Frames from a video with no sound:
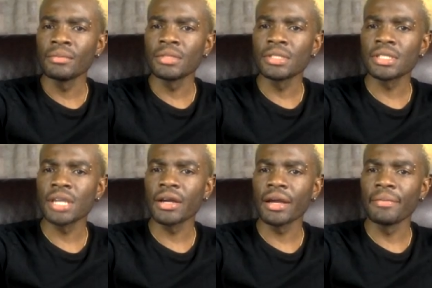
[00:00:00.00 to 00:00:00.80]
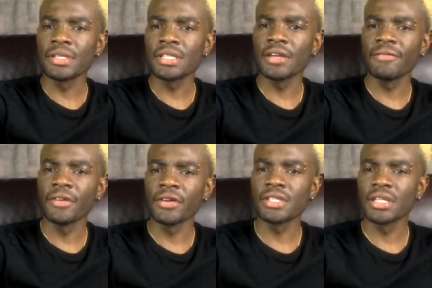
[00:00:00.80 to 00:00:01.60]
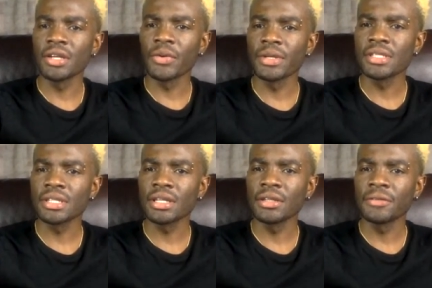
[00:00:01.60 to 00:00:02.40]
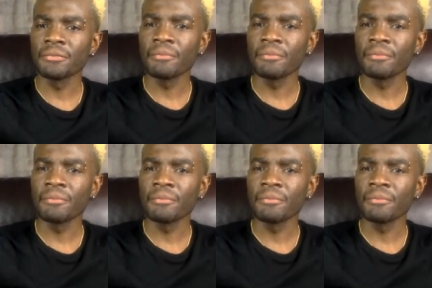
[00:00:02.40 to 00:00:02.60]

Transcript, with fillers: Let me see, alright, let me see if there is any question.